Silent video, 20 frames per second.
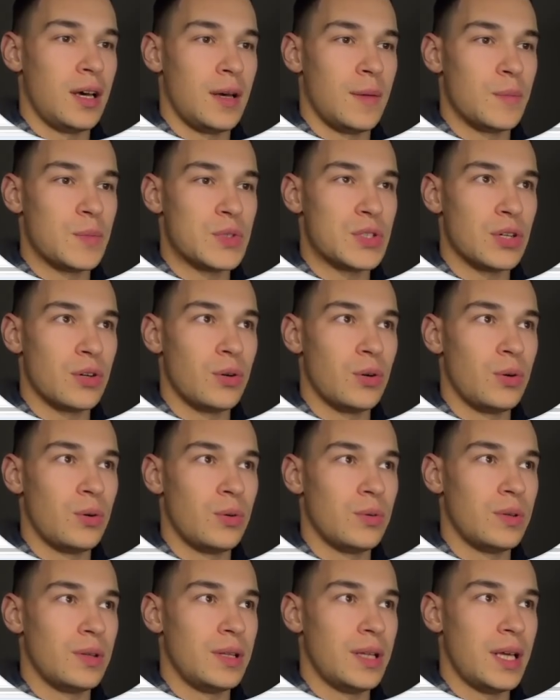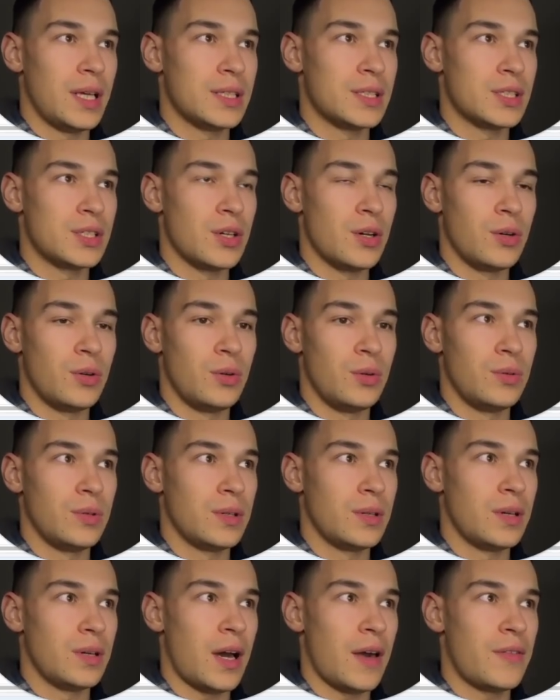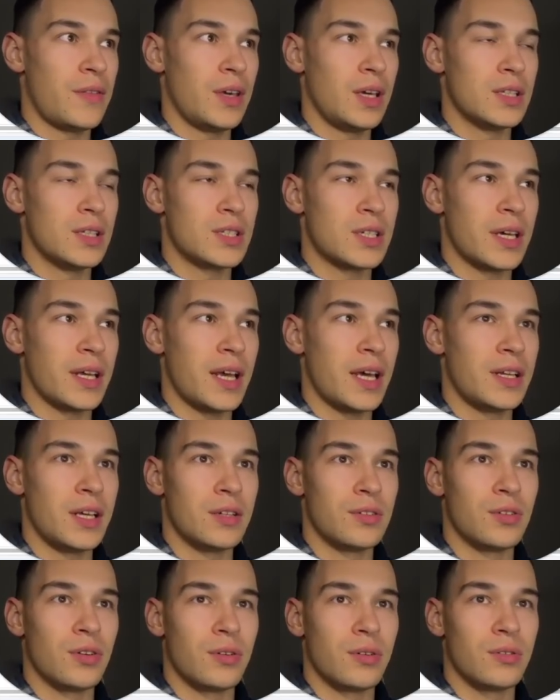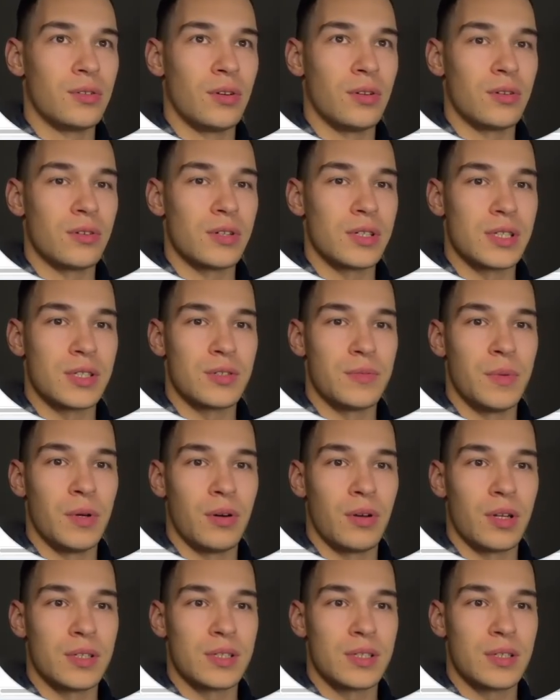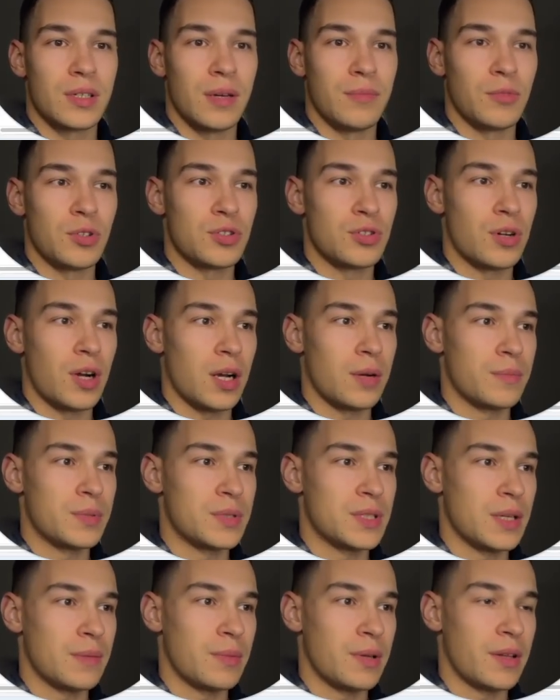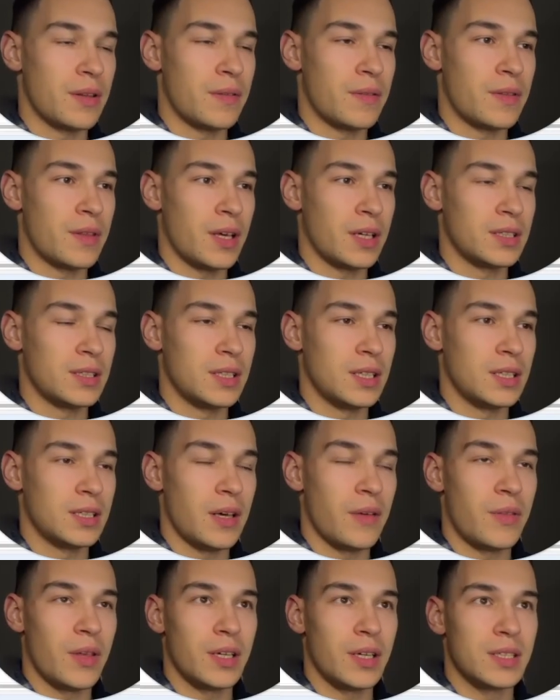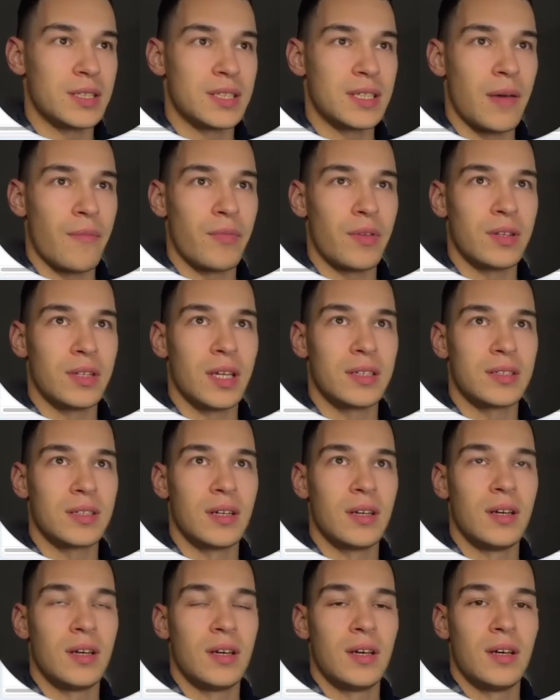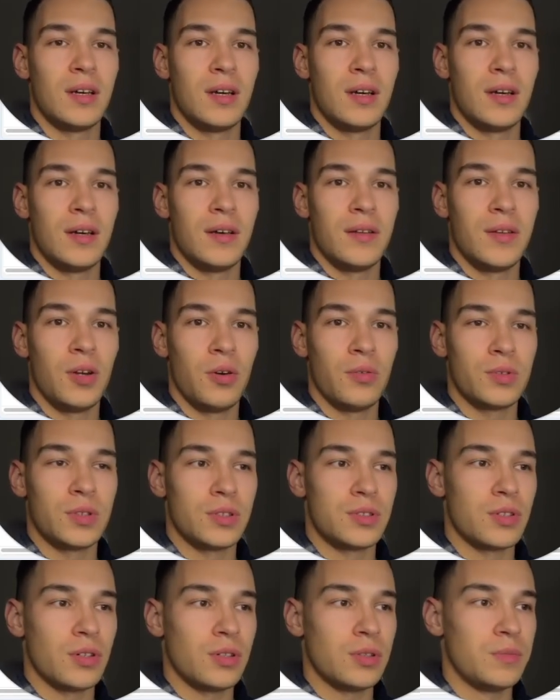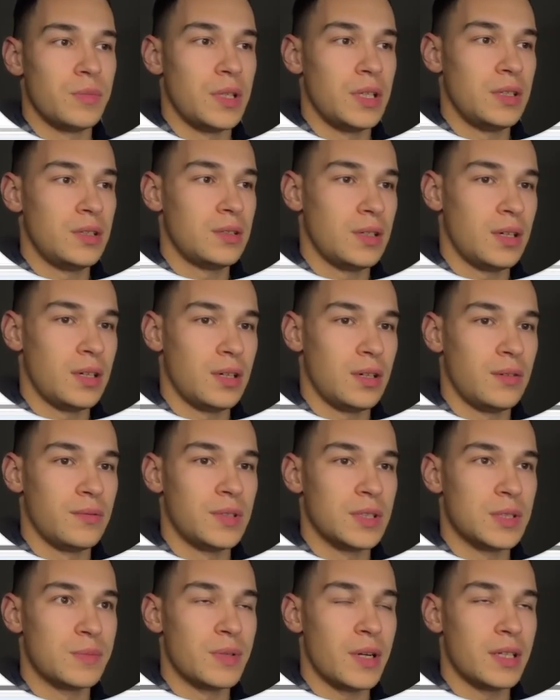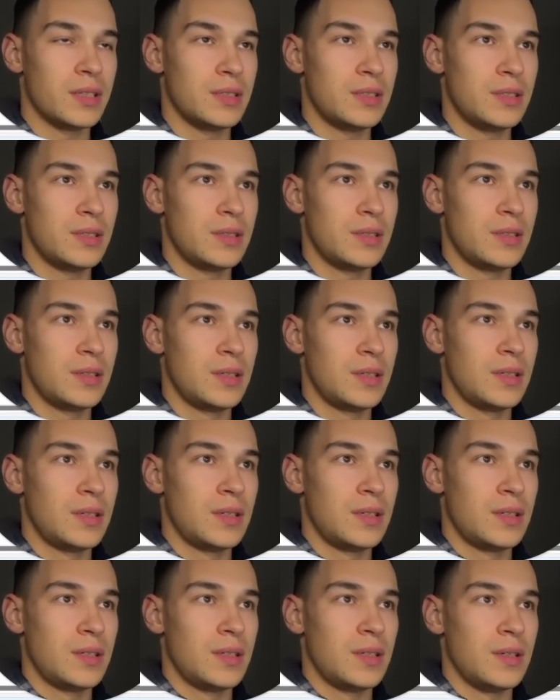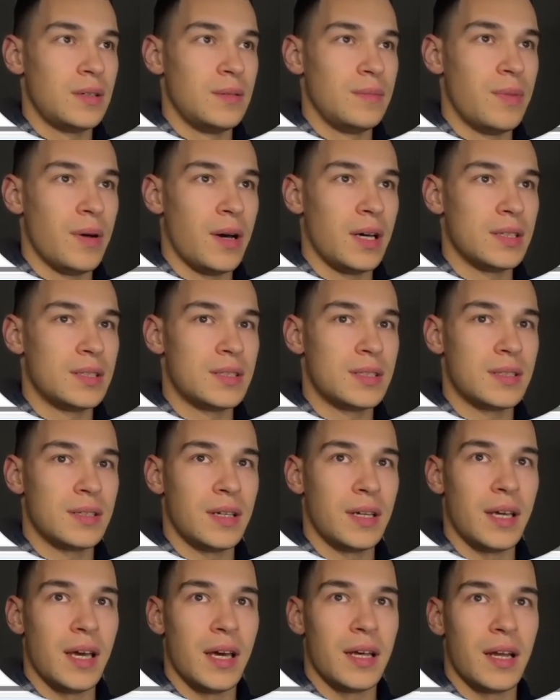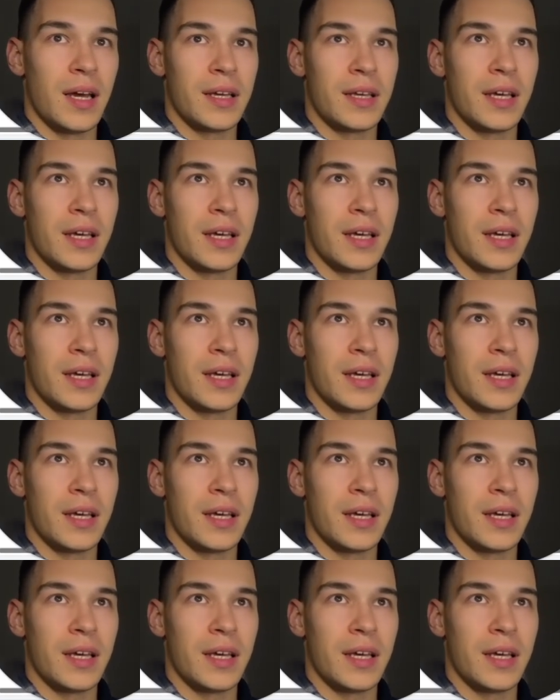So let's go. I think it's Canadian dollars, to be honest. I'm not sure 100%, but I think it's something that the owner told me, this brand. But again, I can't